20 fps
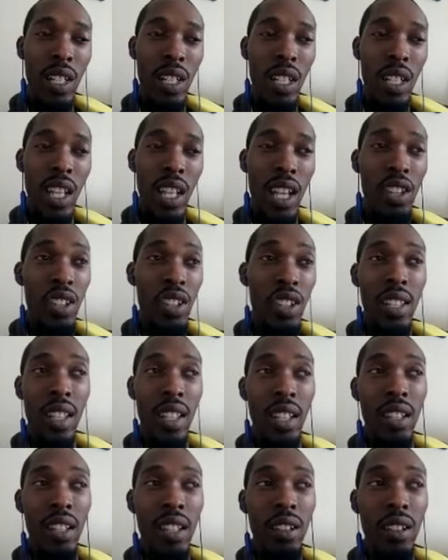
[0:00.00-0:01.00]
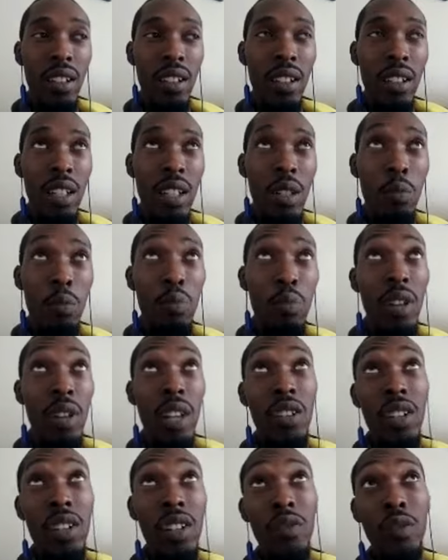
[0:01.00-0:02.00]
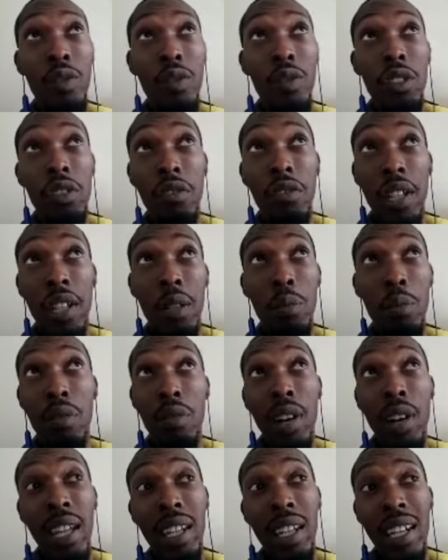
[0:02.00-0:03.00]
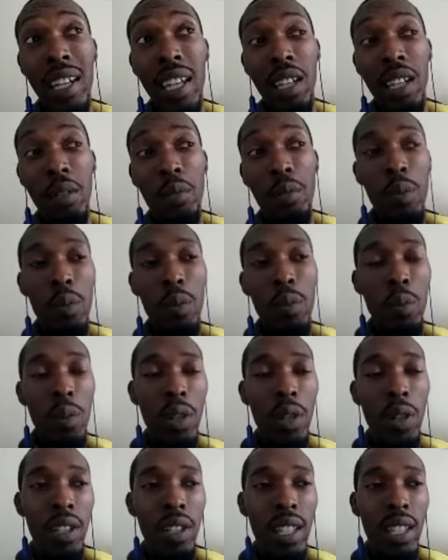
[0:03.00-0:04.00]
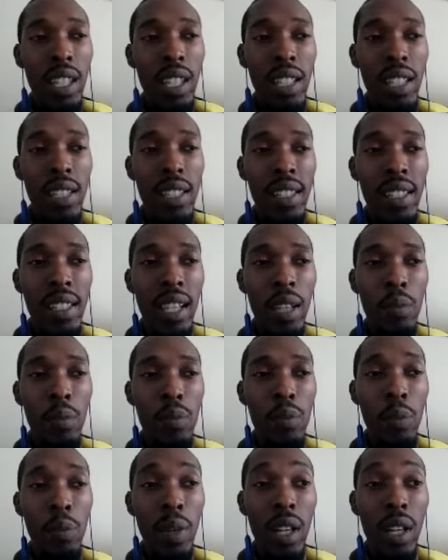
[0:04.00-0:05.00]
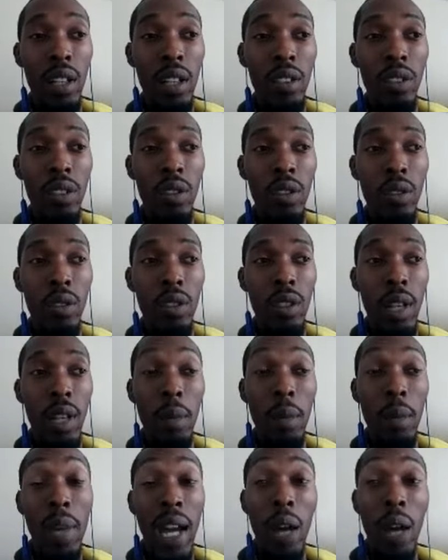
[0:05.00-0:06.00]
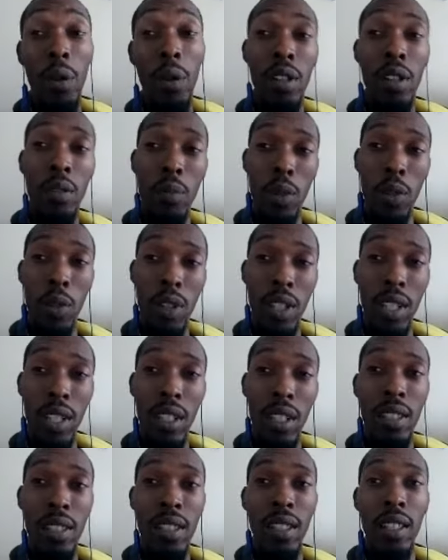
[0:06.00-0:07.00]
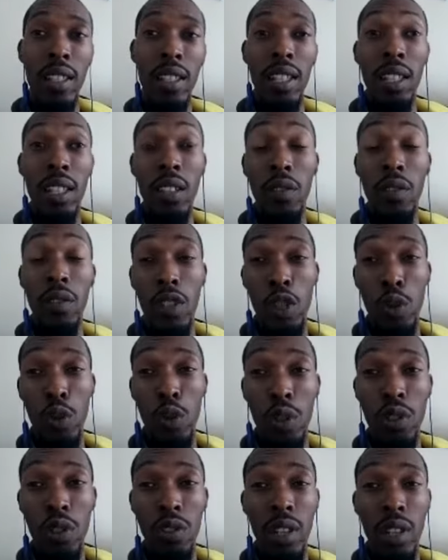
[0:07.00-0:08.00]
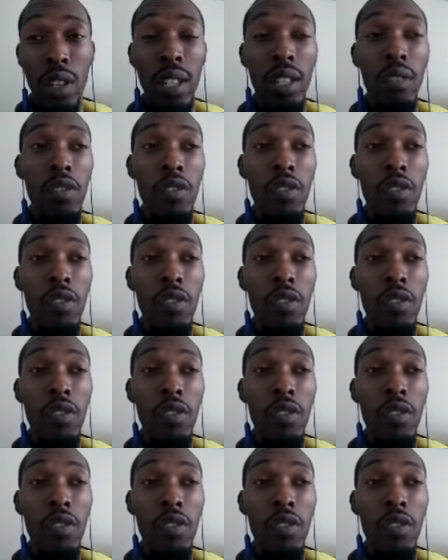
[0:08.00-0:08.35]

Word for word: not just like a project for a great brand name, but things that propelled or empowered communities and individual creatives.